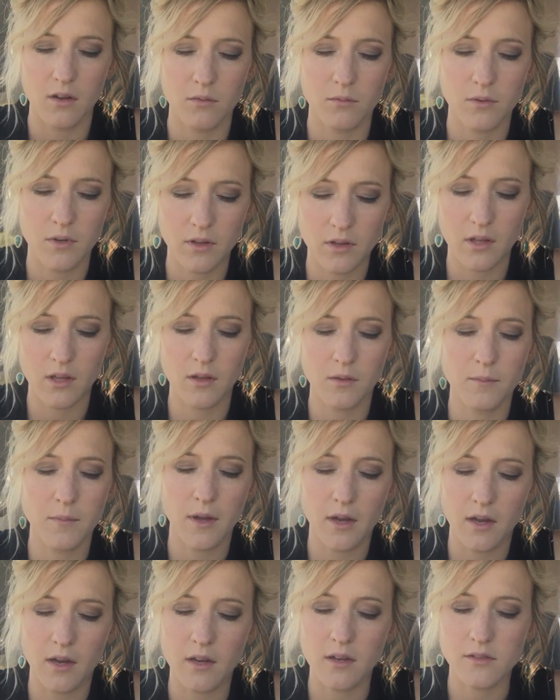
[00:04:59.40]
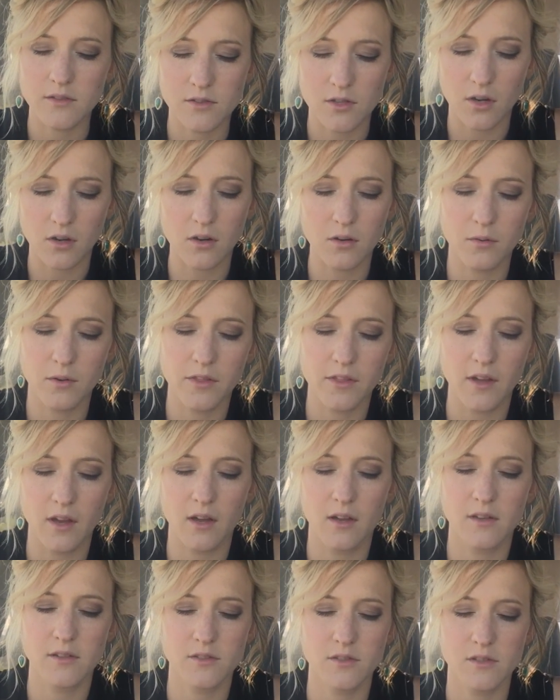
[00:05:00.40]
And really, my struggle struggle with
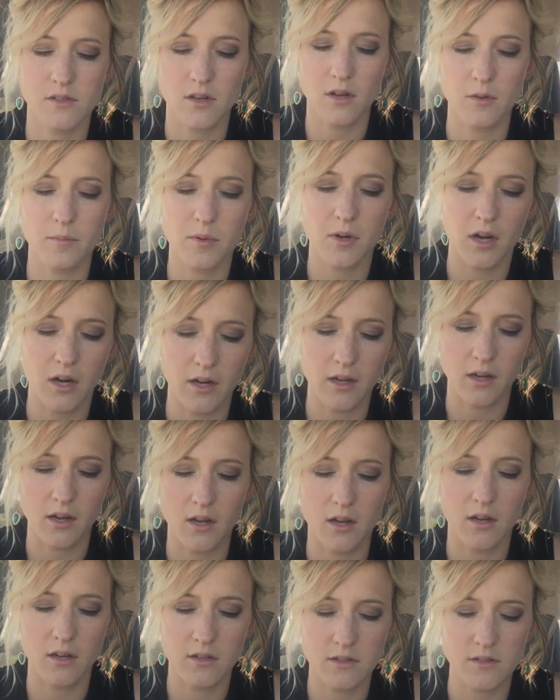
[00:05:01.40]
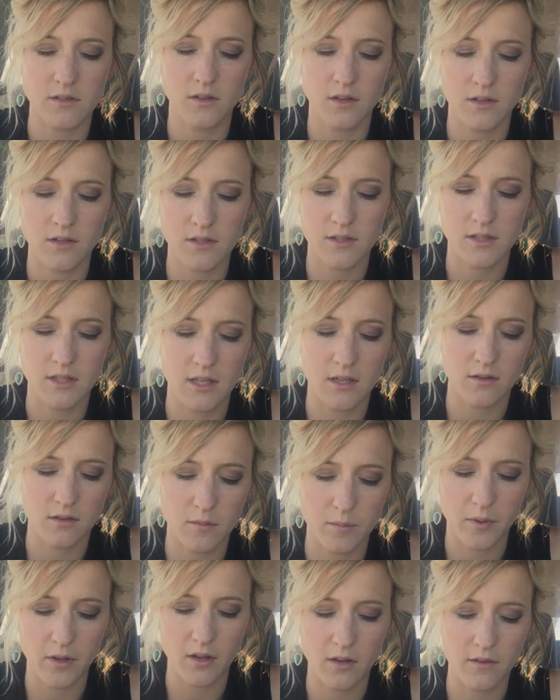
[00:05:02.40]
that. It's just all pride, God. So I just need to
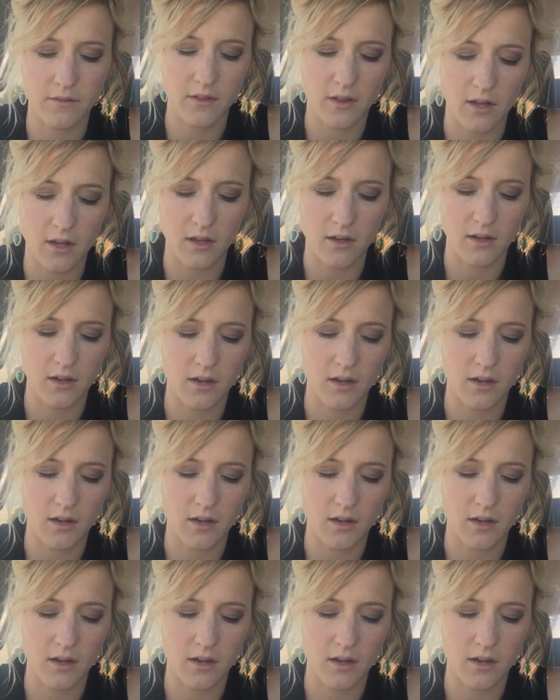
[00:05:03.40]
repent of that.